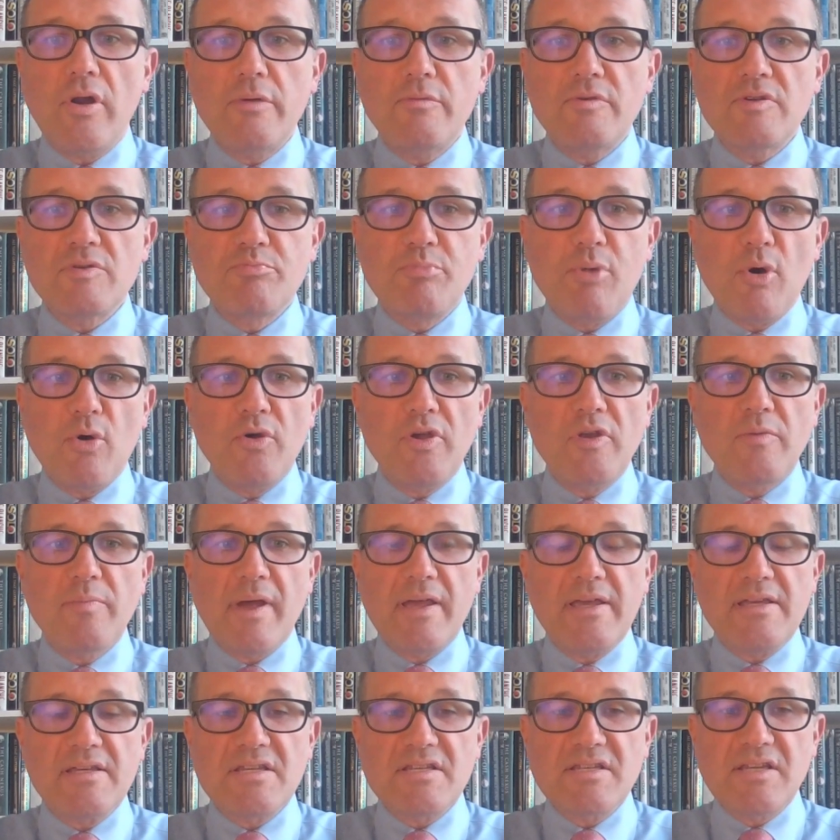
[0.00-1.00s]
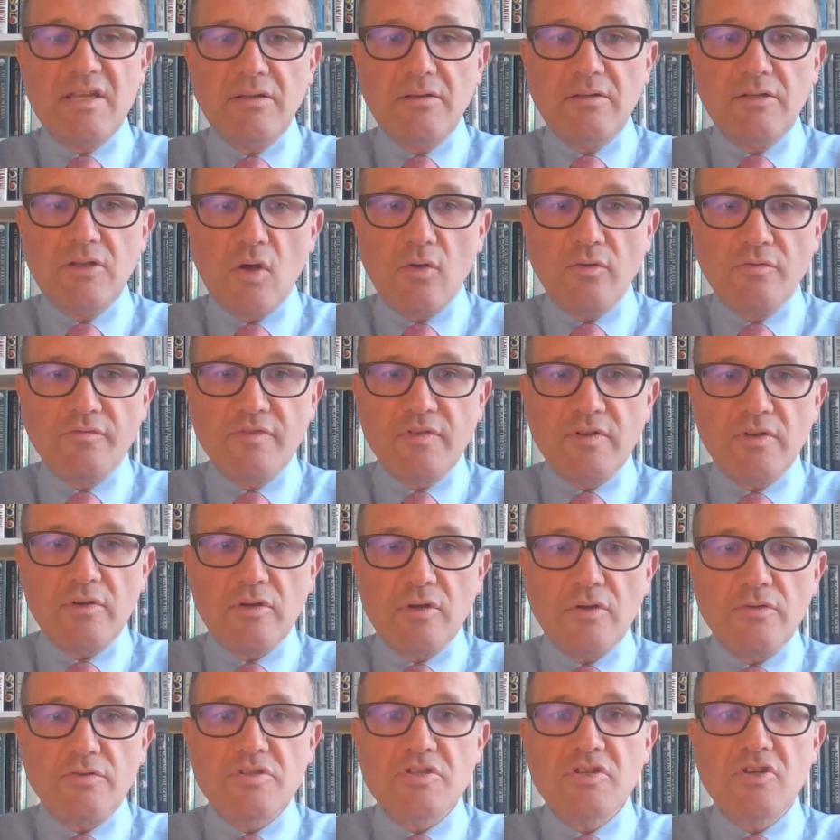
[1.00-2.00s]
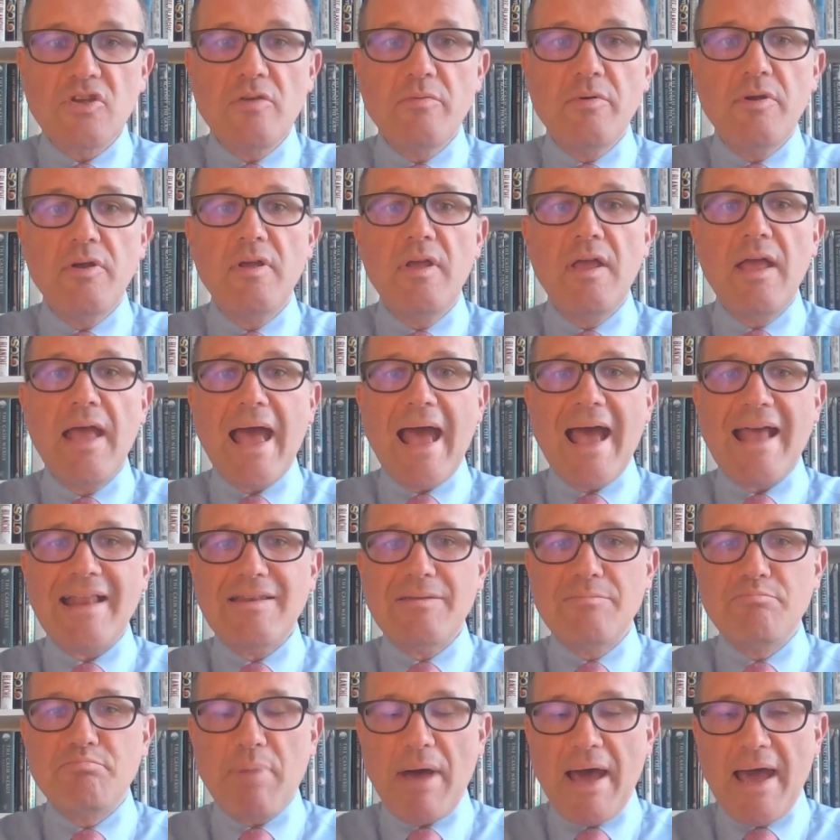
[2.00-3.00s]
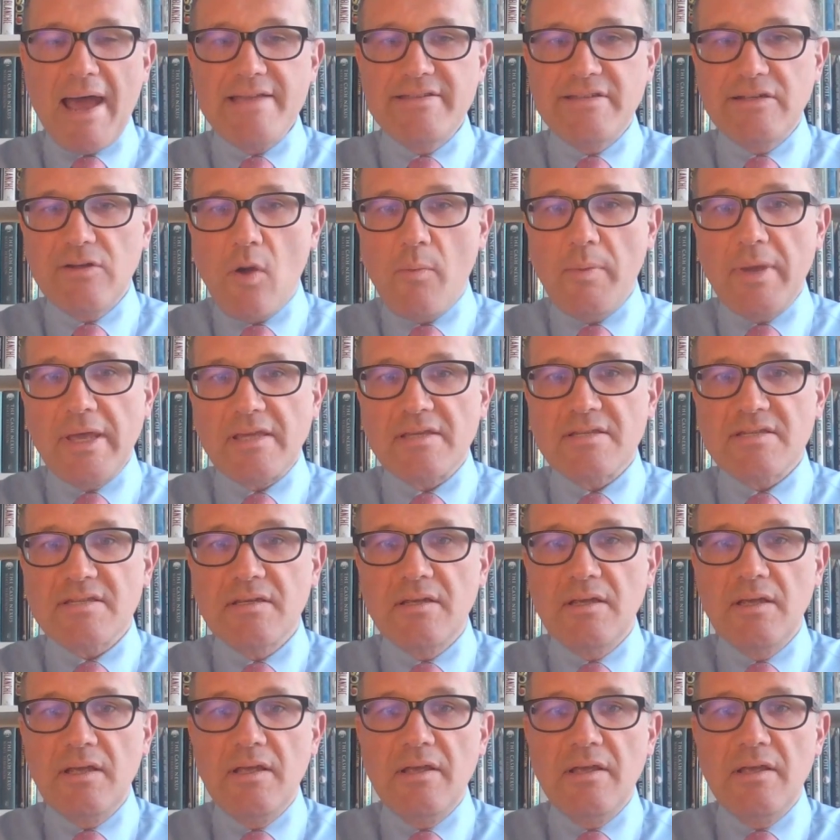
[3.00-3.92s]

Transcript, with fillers: it was buoyed by a still confident consumer and Bidenomics,